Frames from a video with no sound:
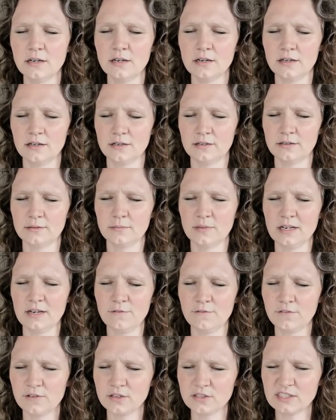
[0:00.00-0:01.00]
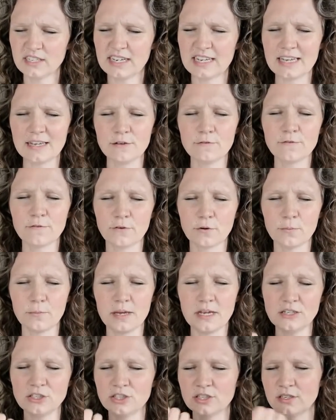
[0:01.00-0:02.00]
And it feels like
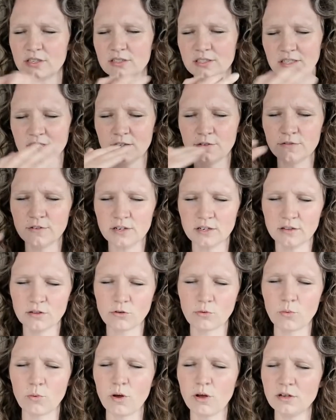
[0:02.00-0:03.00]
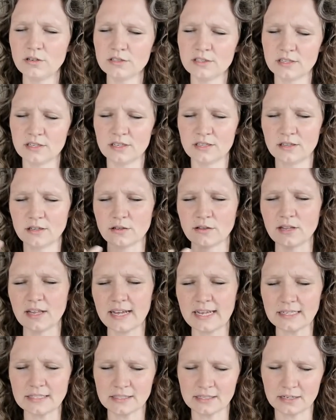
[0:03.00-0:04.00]
information is even in the walls and in the
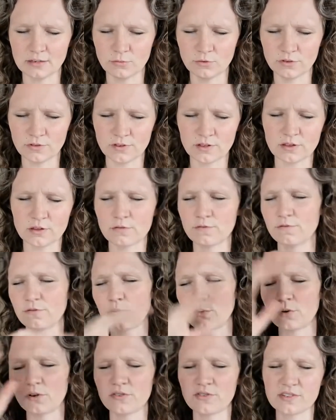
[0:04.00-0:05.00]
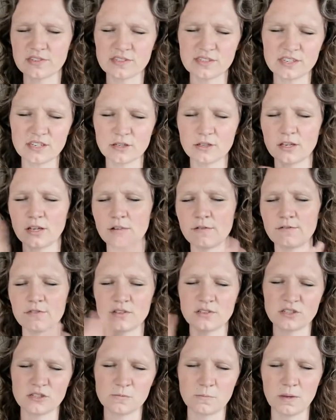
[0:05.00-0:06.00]
light and within the floor and the ceiling of
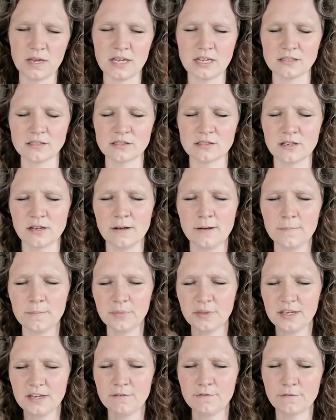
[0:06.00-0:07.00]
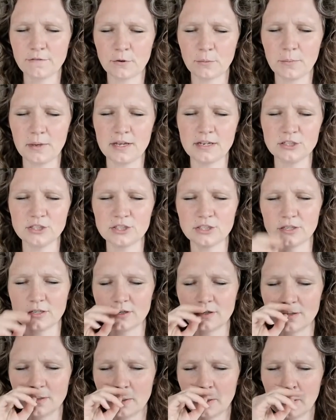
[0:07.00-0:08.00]
this space.
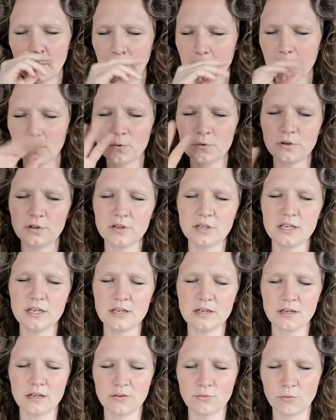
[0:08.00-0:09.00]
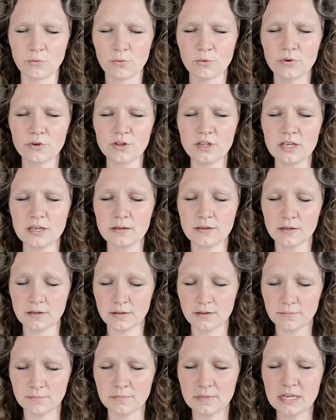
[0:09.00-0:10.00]
Information. Really, really
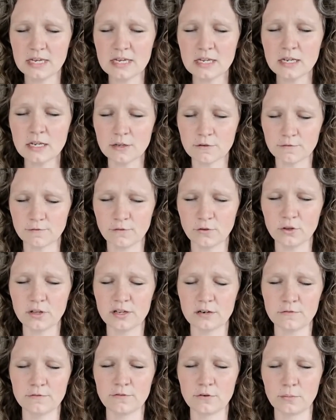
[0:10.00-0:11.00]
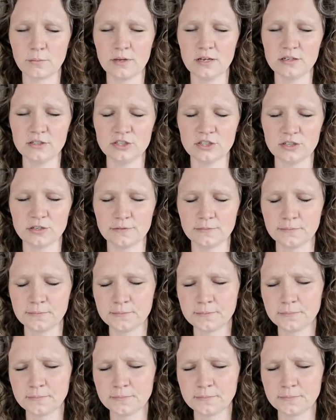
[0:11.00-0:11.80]
meaningful information.